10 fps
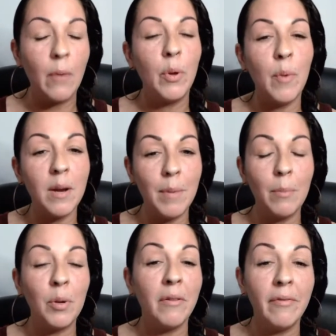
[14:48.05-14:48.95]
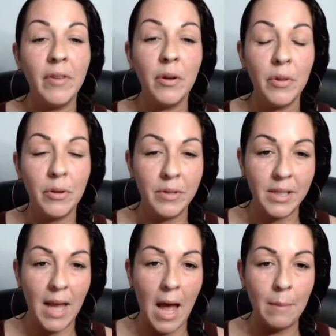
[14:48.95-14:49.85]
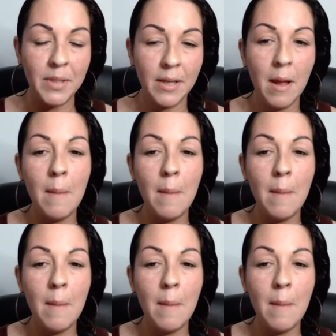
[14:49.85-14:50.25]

And we want to be able to fill those gaps.